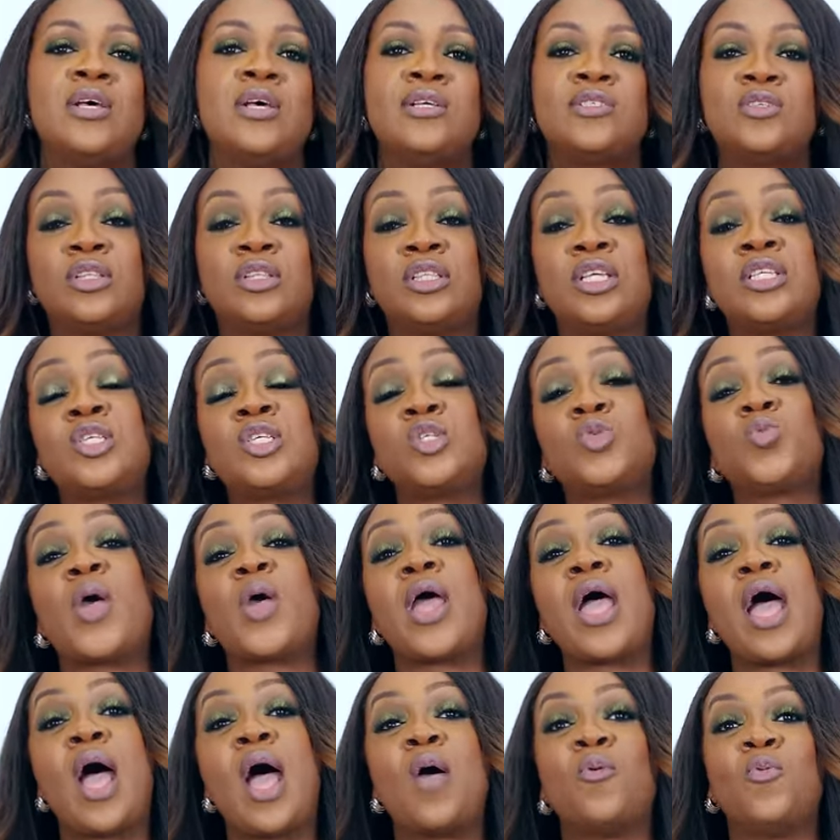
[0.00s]
So this is
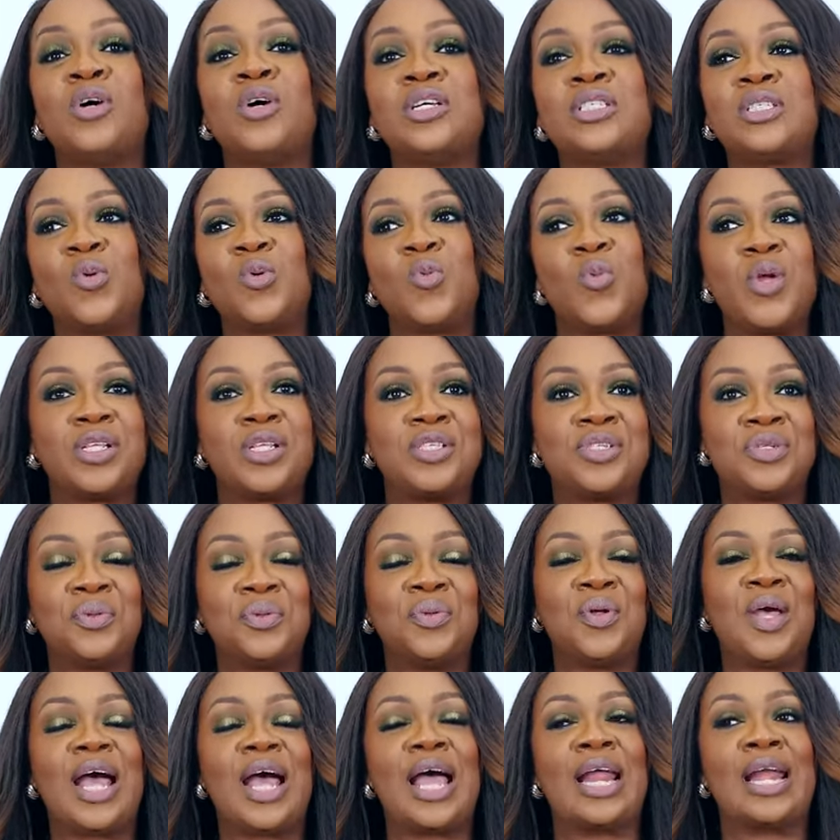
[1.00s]
where I was in week
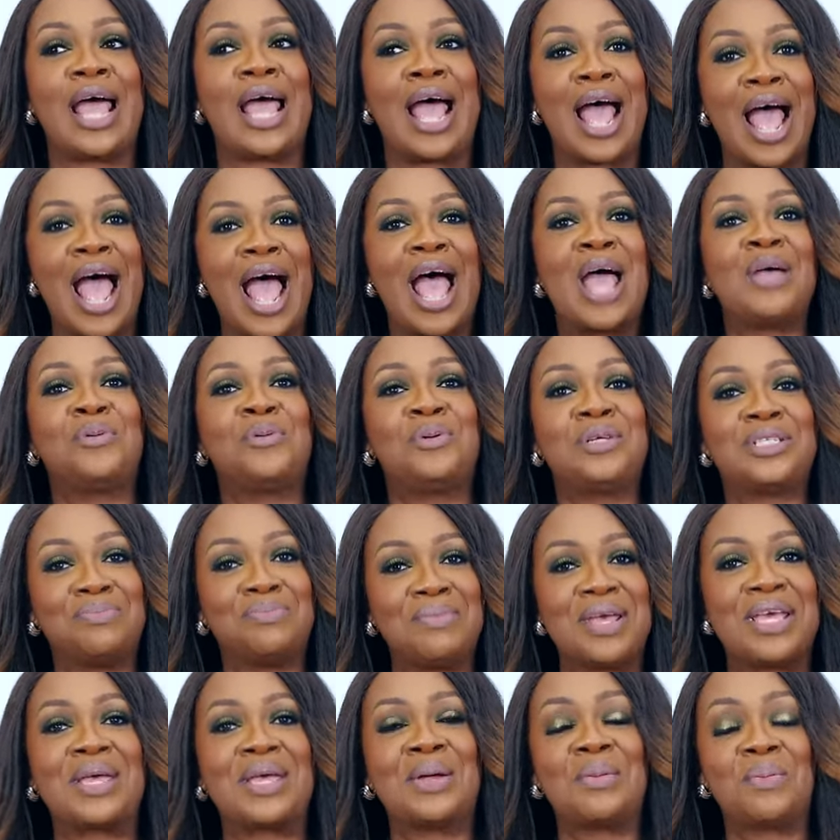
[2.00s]
two and I was
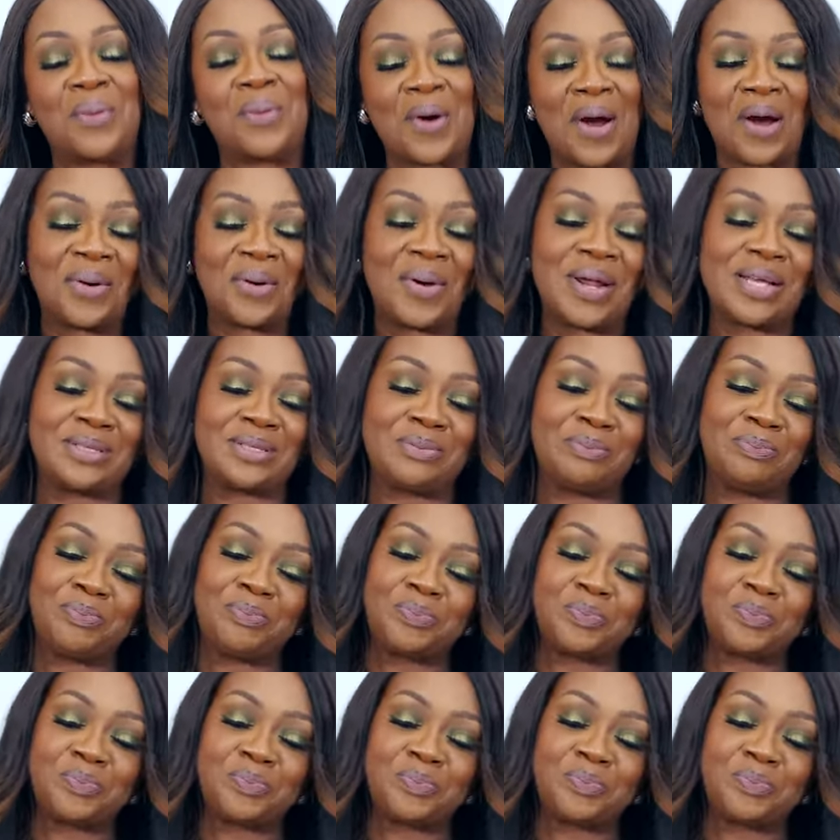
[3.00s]
making progress.